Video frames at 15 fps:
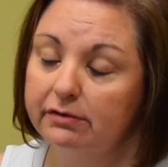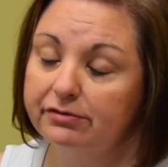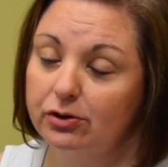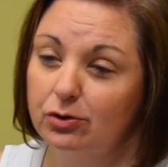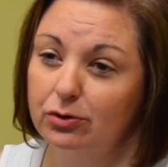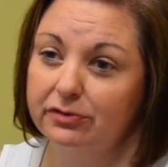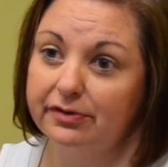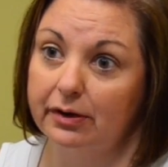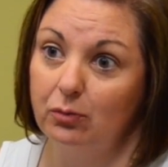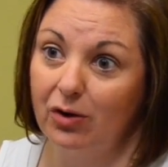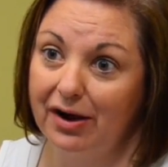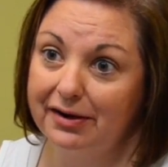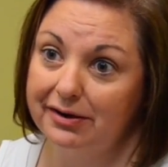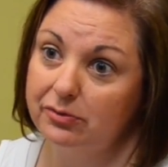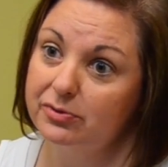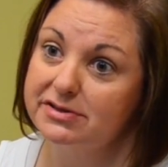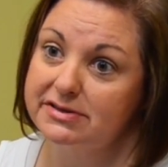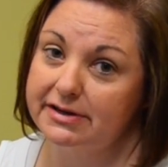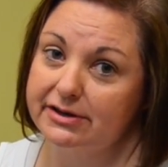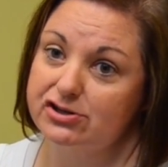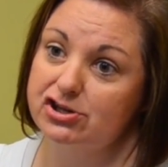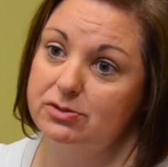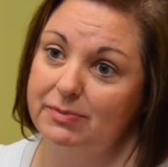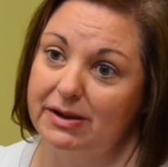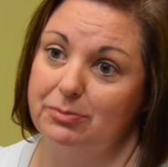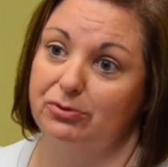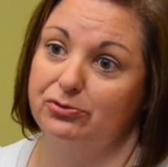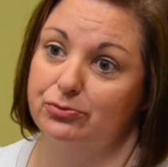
of the goals I wanted was to actually be able